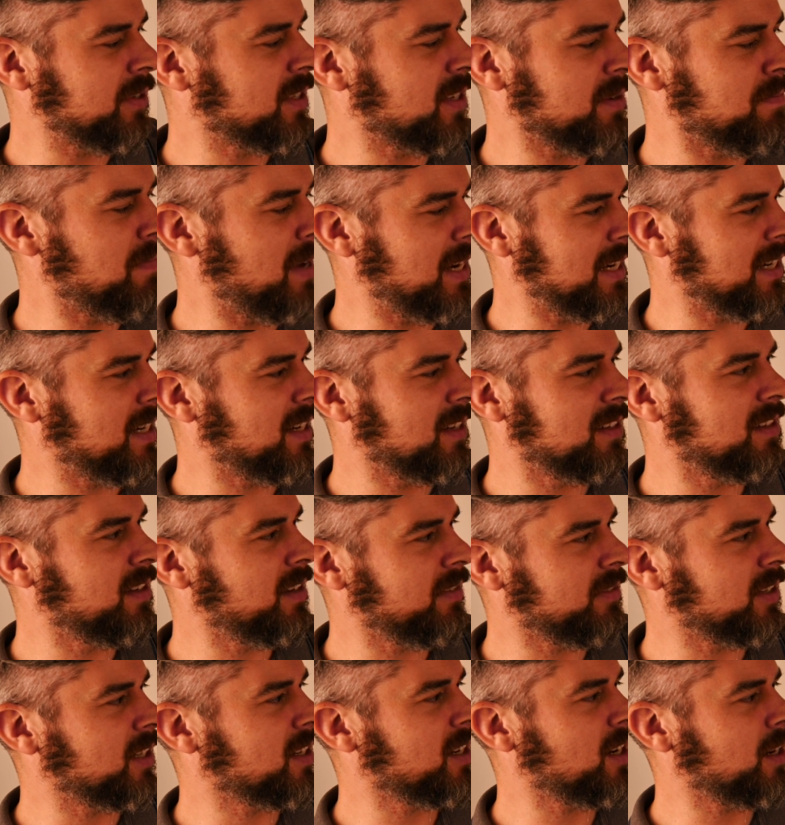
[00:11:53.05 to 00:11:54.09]
was to make
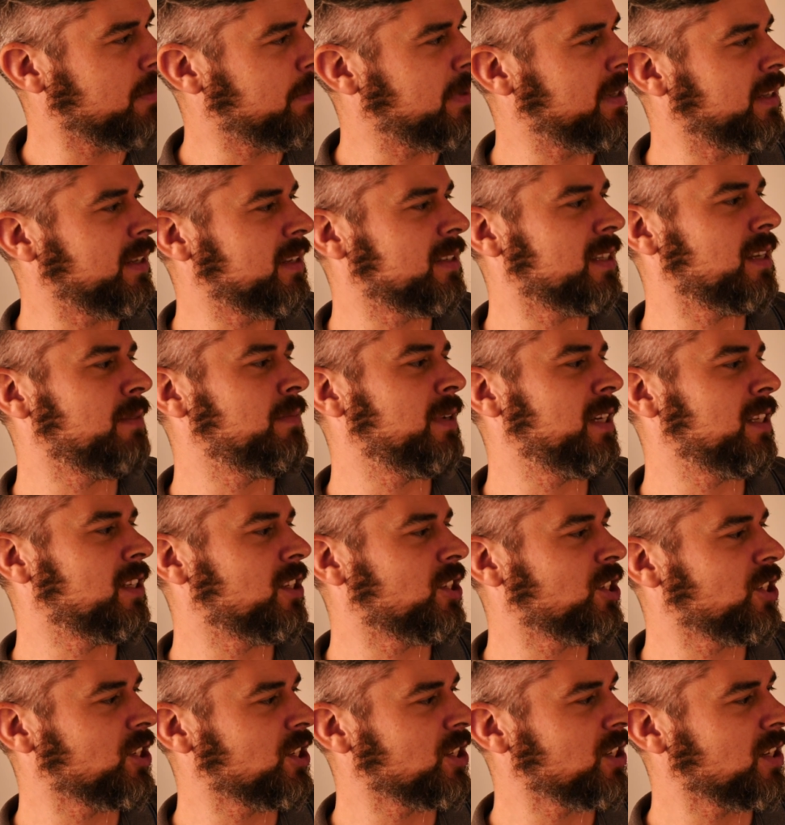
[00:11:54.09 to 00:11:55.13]
another cup in this
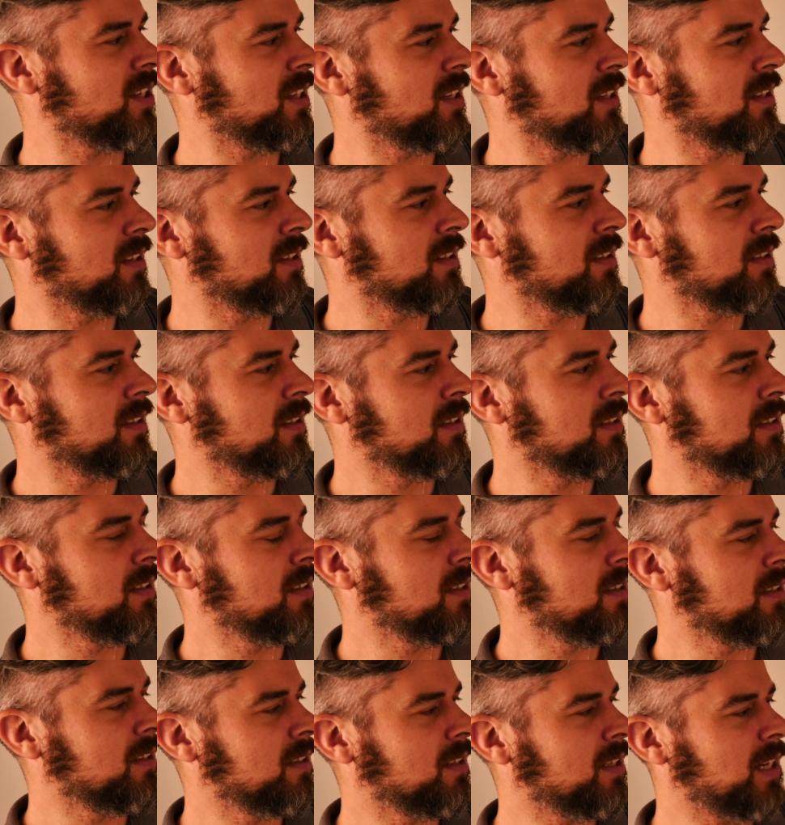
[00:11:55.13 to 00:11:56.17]
image,
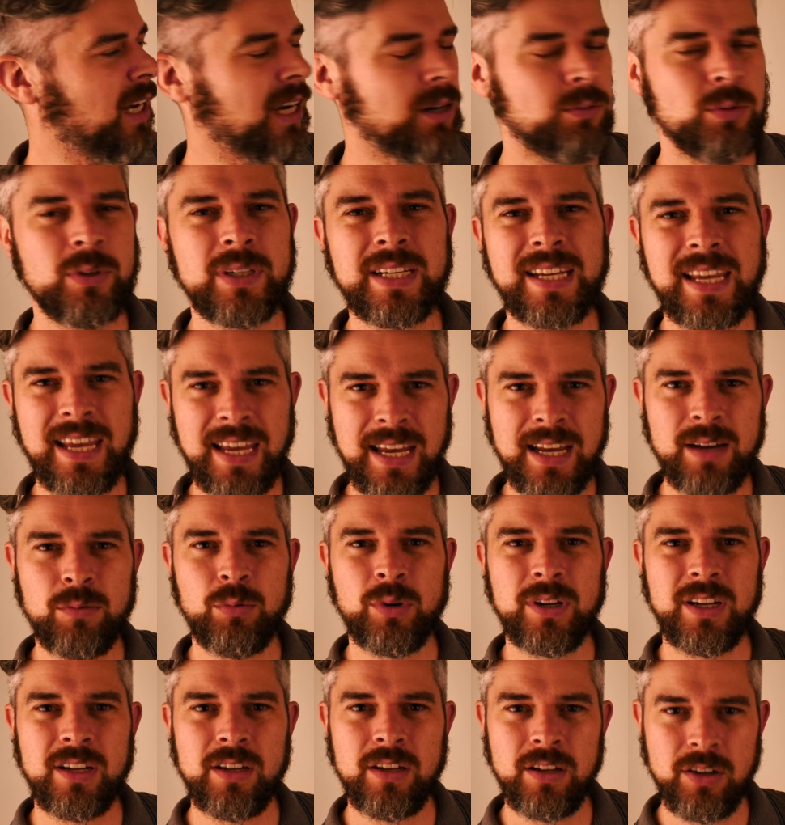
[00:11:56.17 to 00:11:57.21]
I wouldn't care
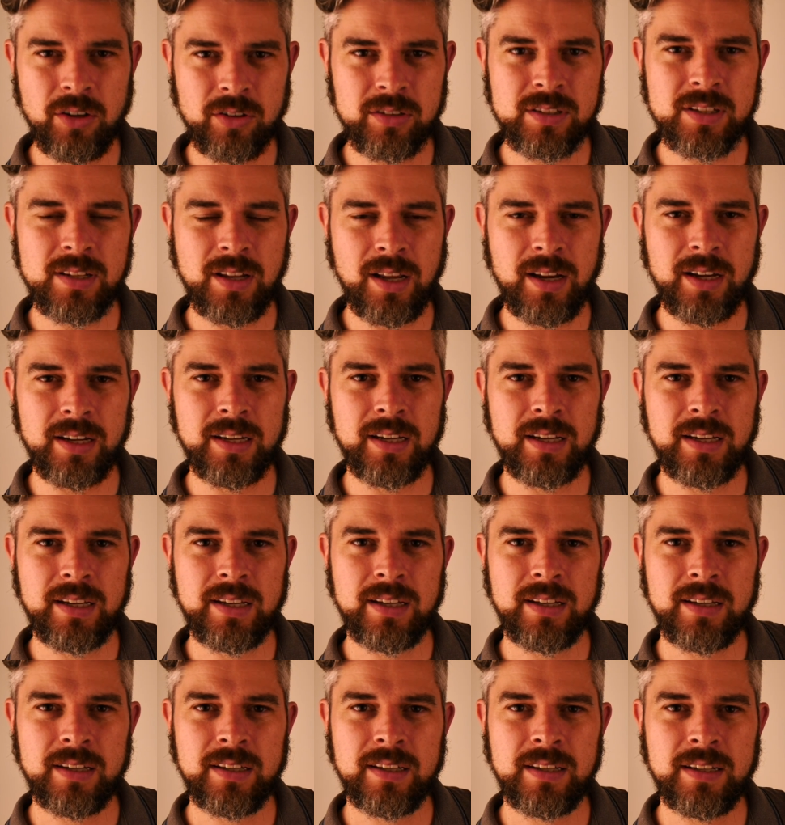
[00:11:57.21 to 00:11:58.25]
what it looked
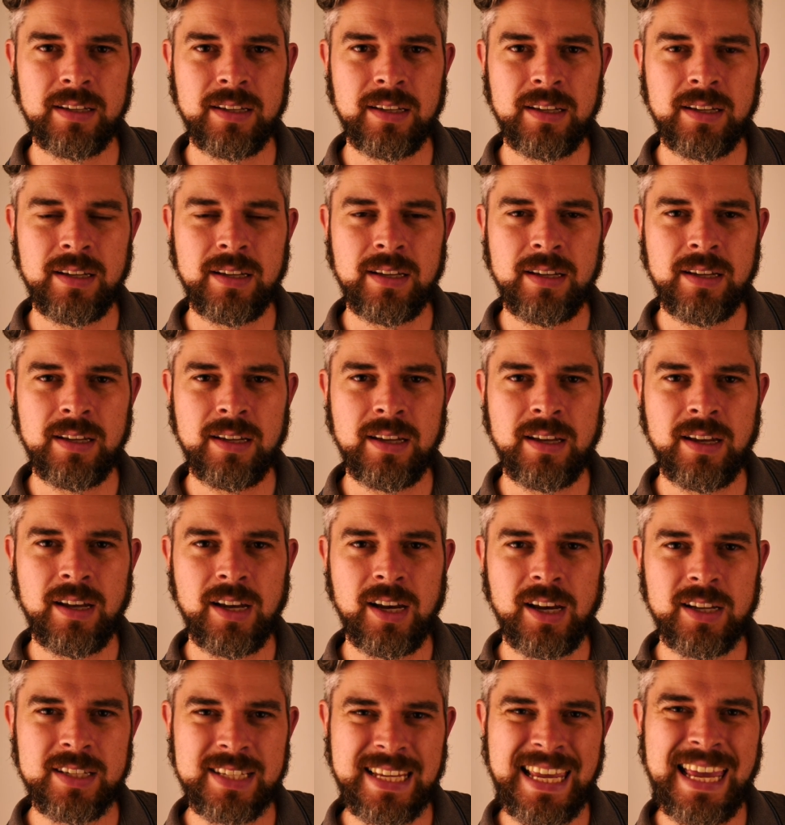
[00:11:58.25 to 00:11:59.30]
like,
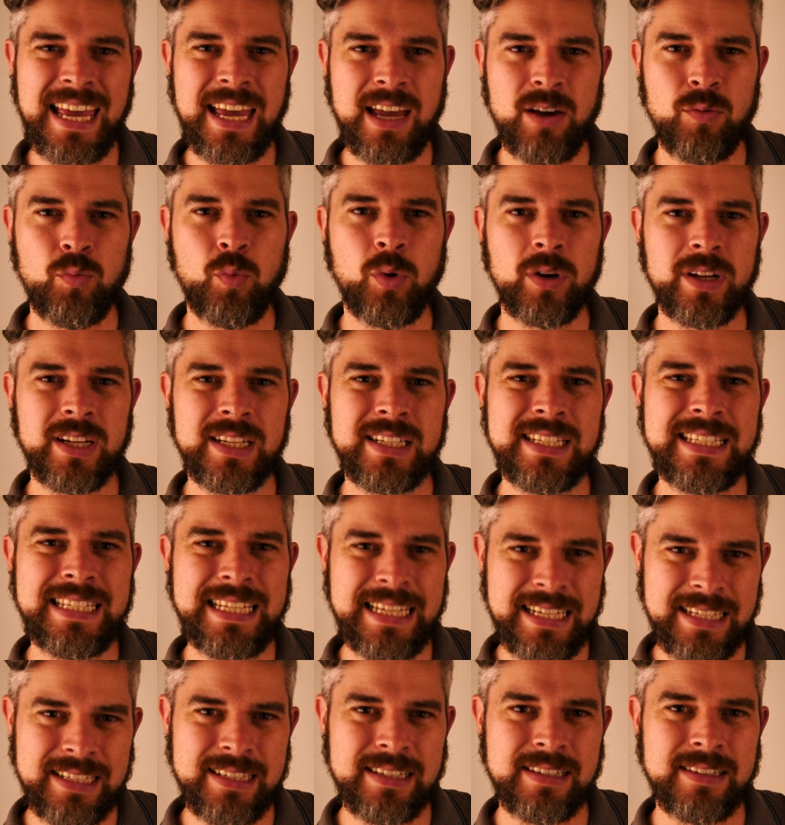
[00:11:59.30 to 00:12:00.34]
I'd care what it
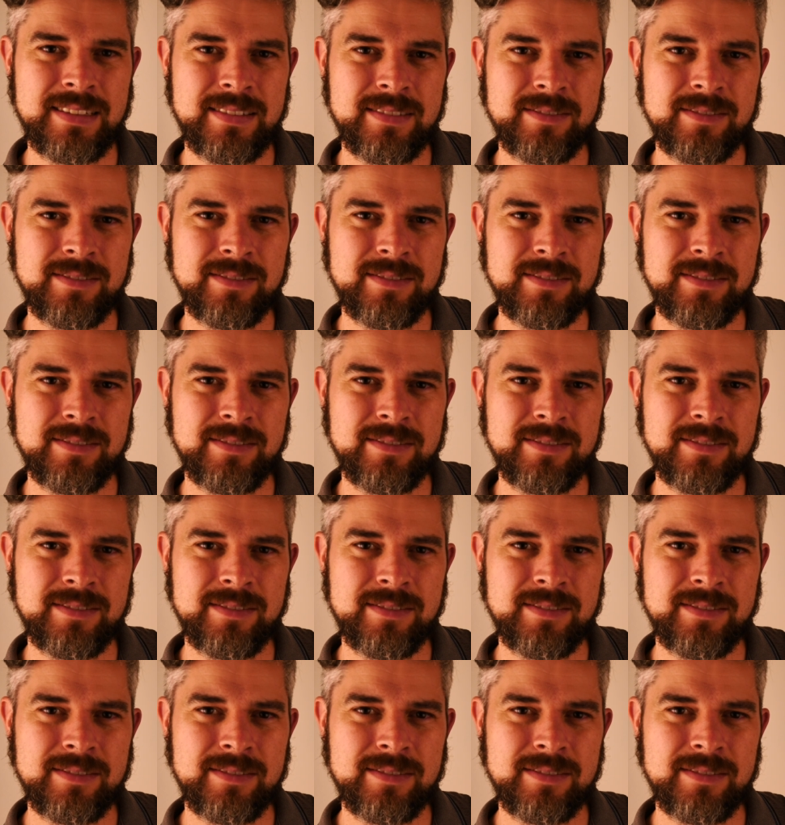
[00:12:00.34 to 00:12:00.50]
did.